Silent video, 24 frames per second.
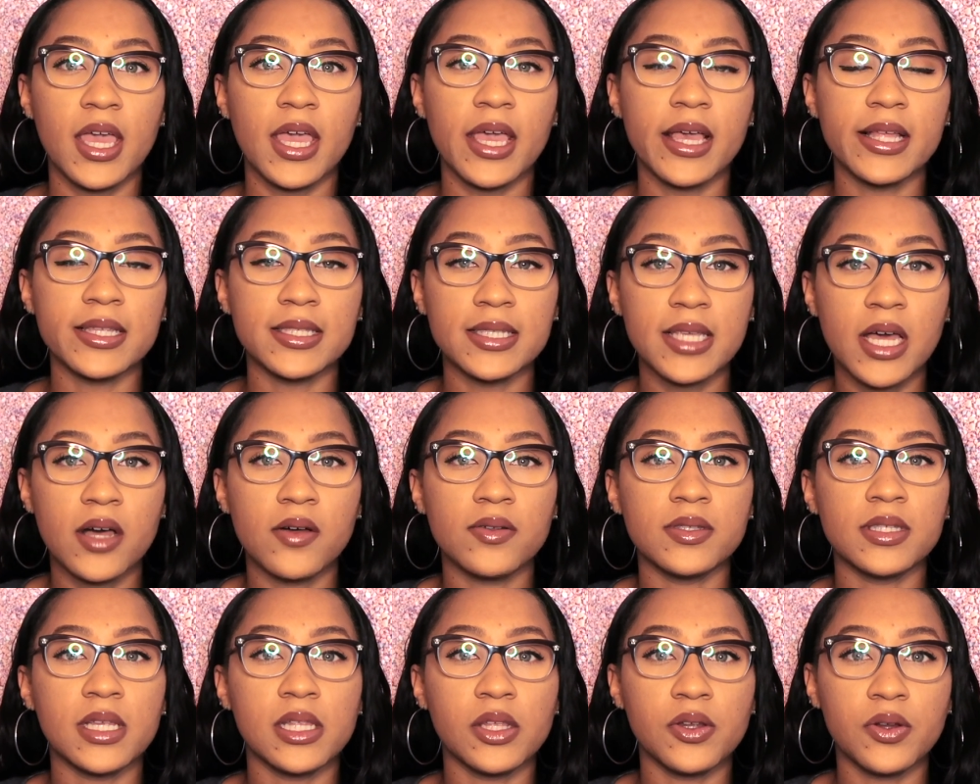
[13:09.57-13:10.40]
It
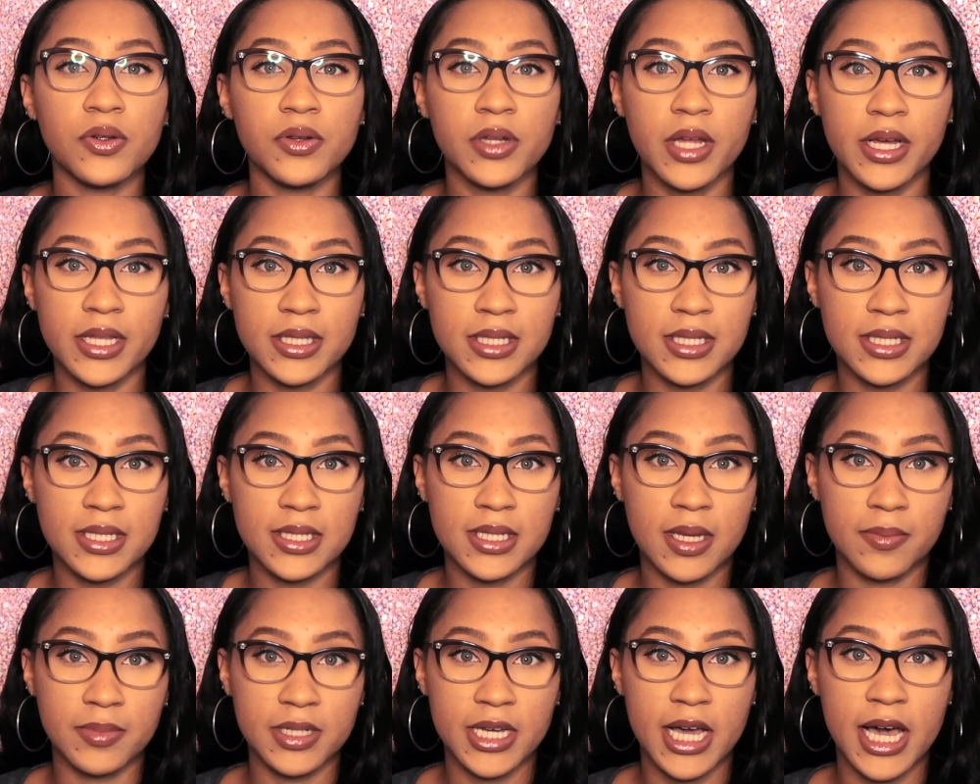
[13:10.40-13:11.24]
sounds a little nuts
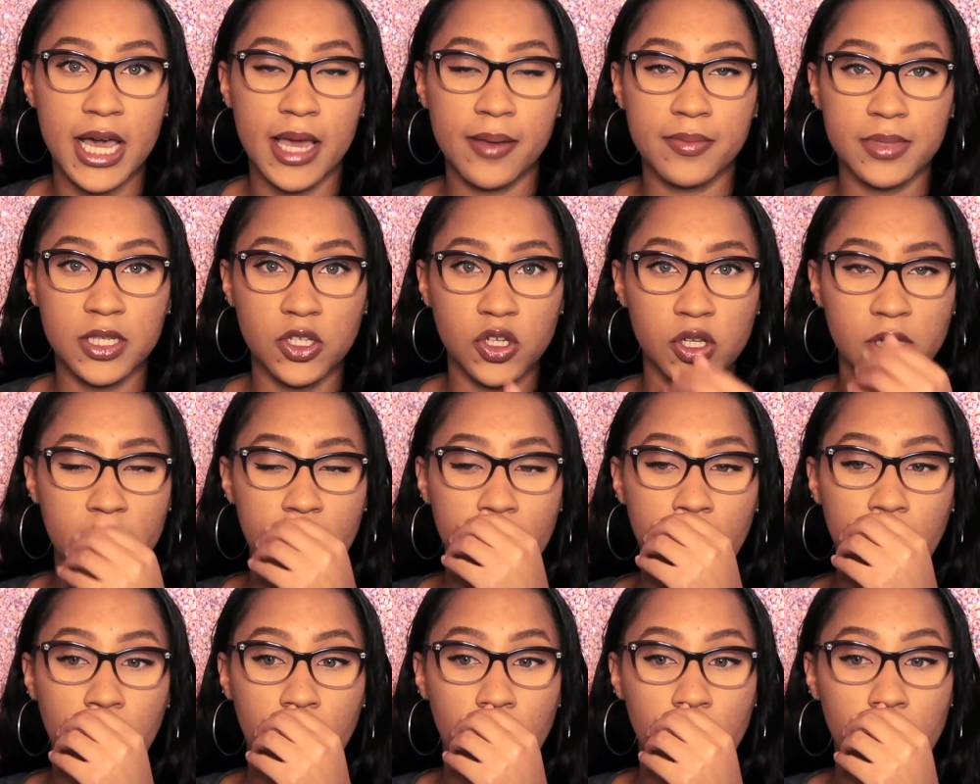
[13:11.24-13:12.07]
sometimes and you're
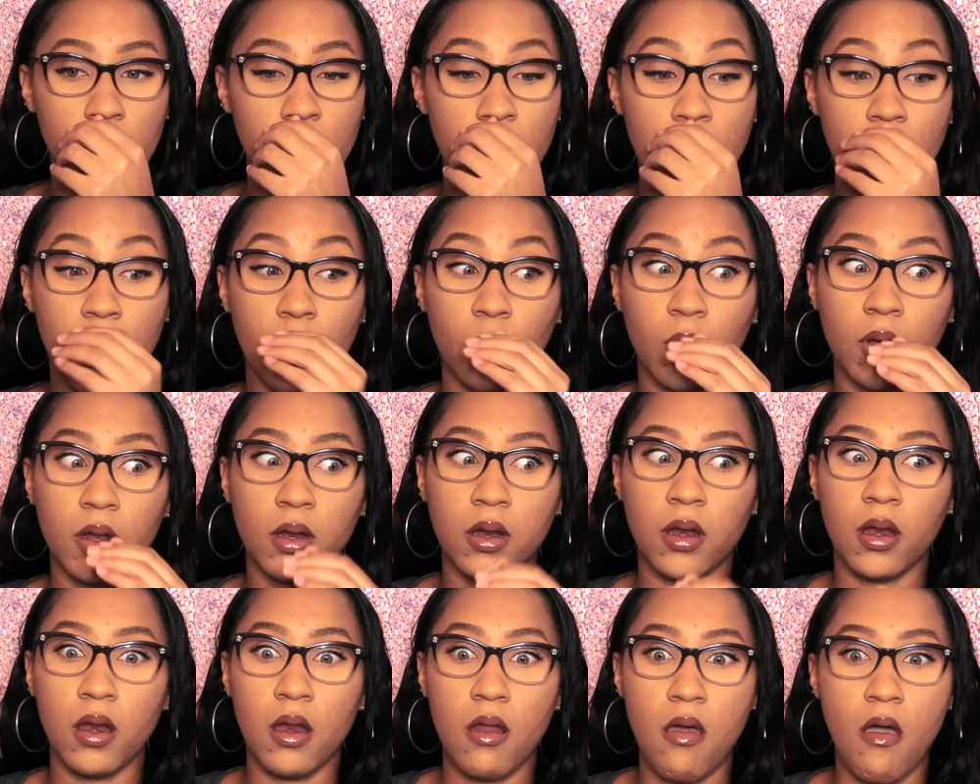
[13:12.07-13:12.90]
like, girl, I
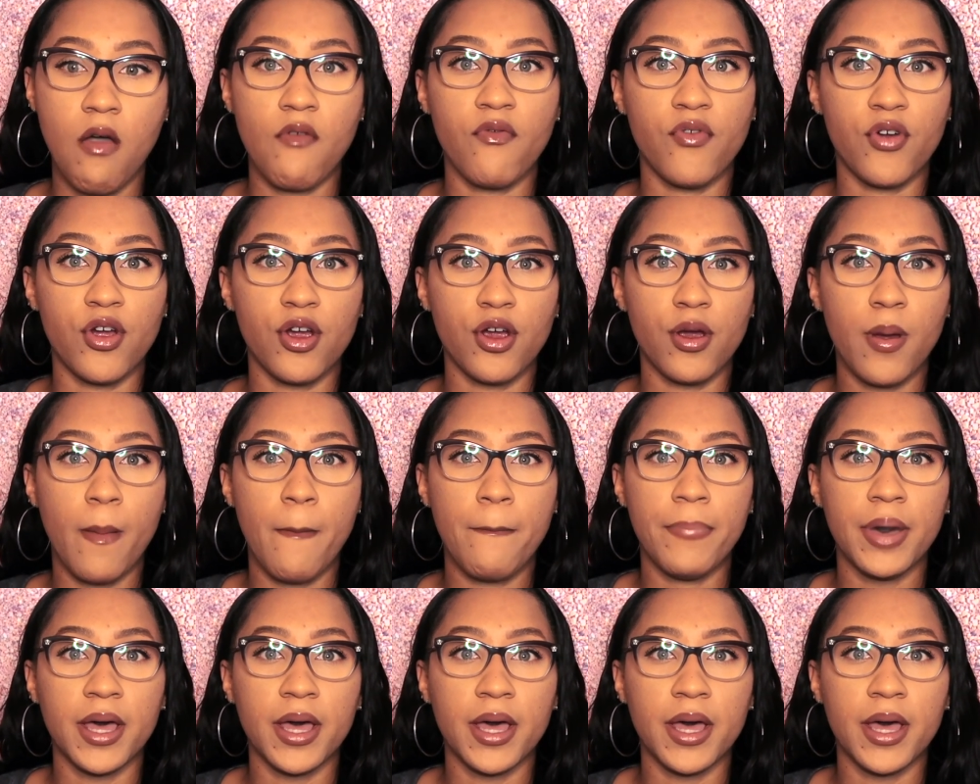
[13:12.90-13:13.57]
would never.